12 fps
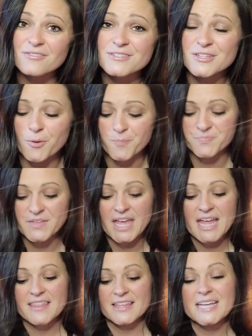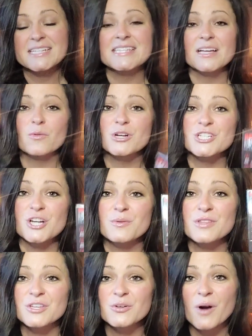So the next thing I want to share
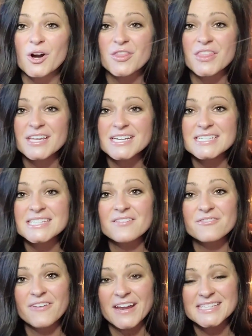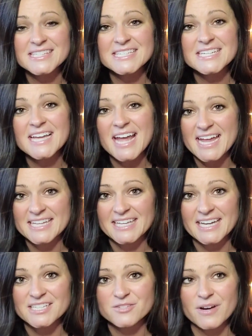with you are these fancy
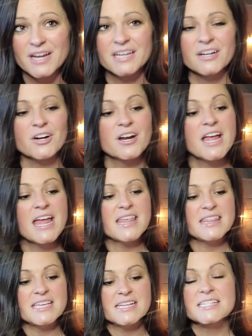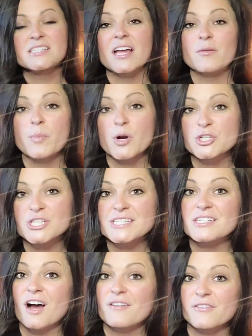headlights right here. These I purchased
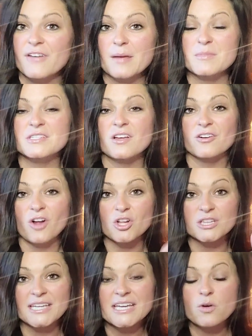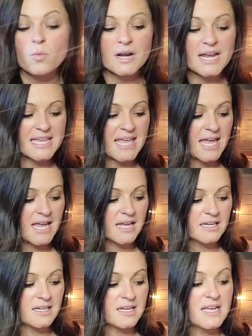off of Amazon. I'll link what I
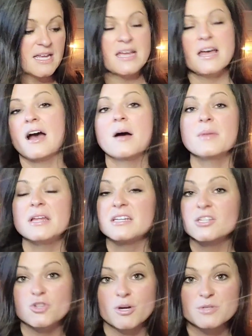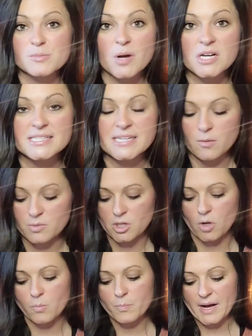can in the description box down
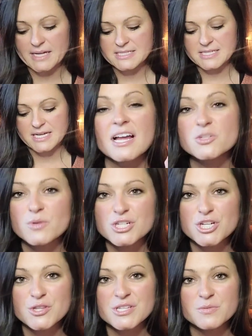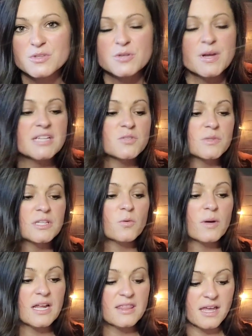below, but I just want to share these with you guys really
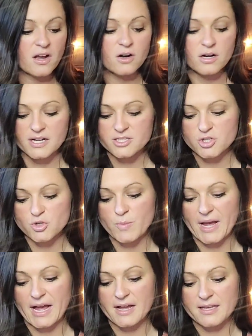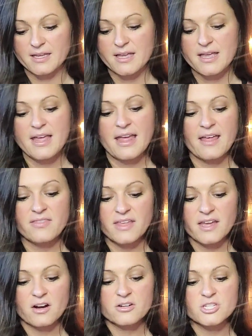quick. They are a 2-pack and they
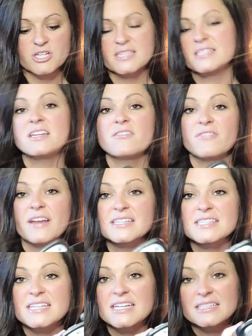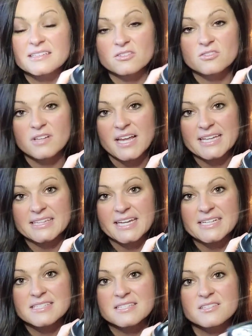are just fancy little
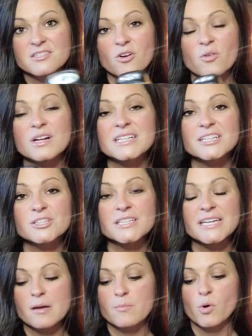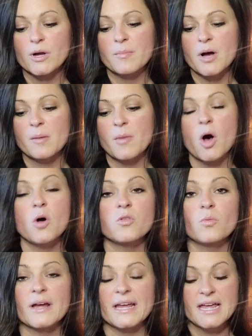headlights. So clearly boy mom all the
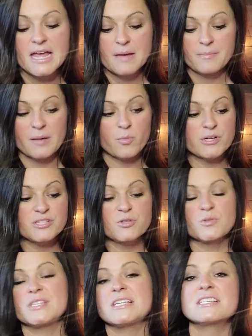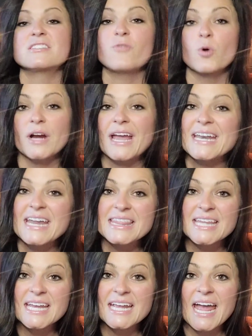way. My boys use these for
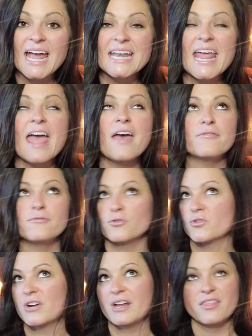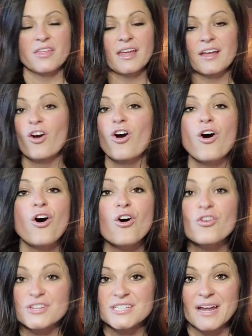anything and everything
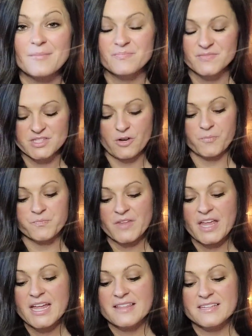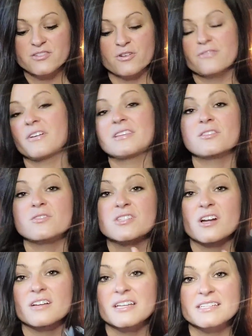all the time. So these are a fun little
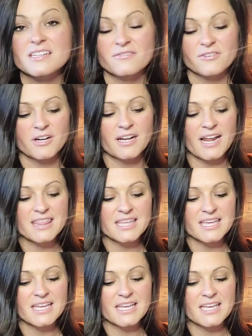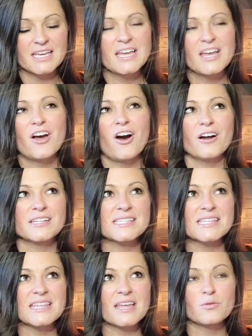stocking stuffer, and I think
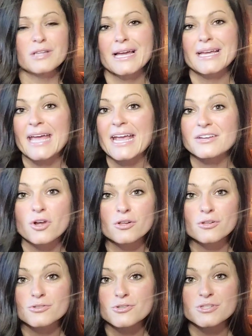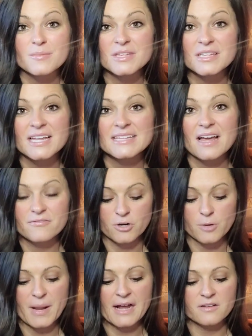honestly they were like $8 or something like that for
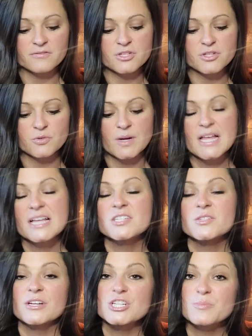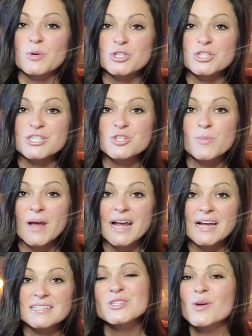a pack of 2. So I just purchased 2
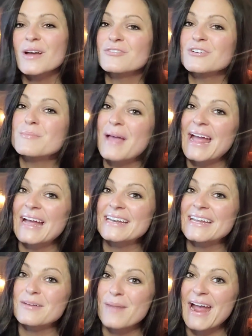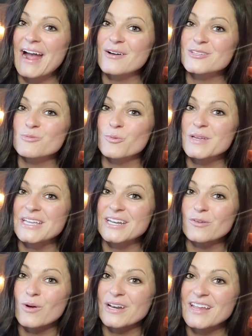packs. So every man in my house will be
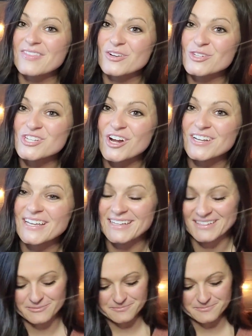getting one in their stocking.